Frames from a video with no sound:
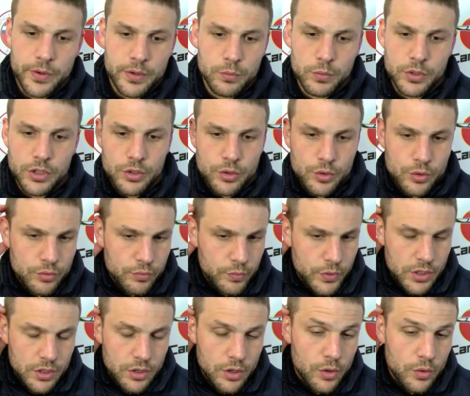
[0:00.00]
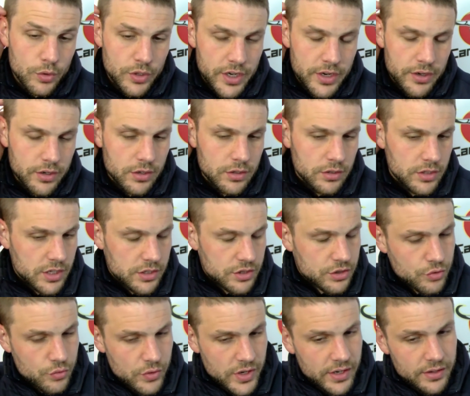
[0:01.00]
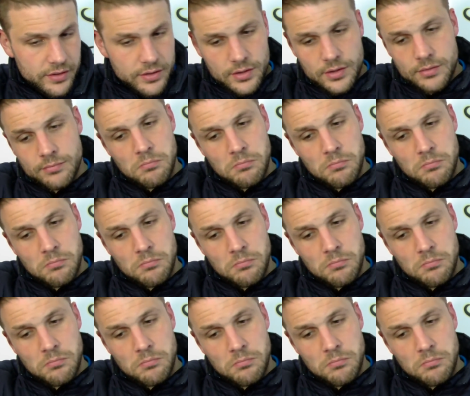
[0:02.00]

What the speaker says: and we know their strength. And